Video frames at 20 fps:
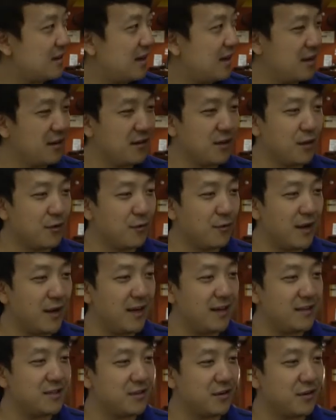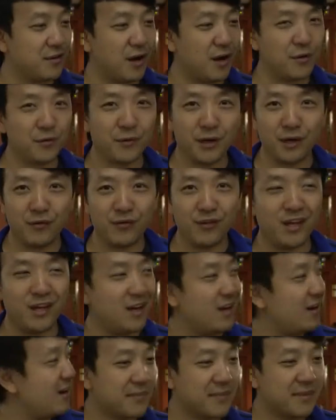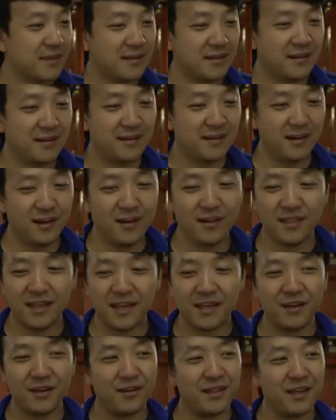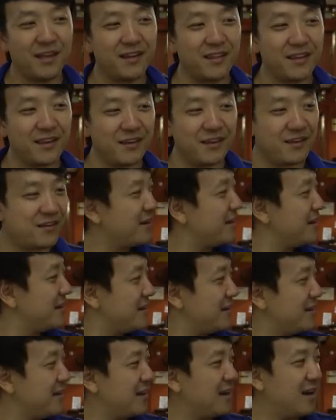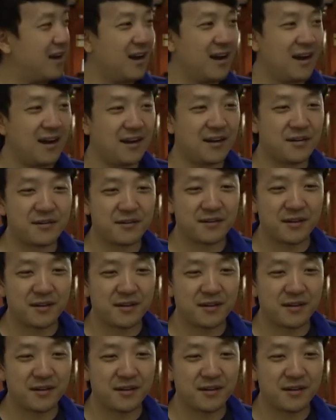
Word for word: I don't know why it's all, all the way over there. Oh, thank you, thank you, thank you. Uh,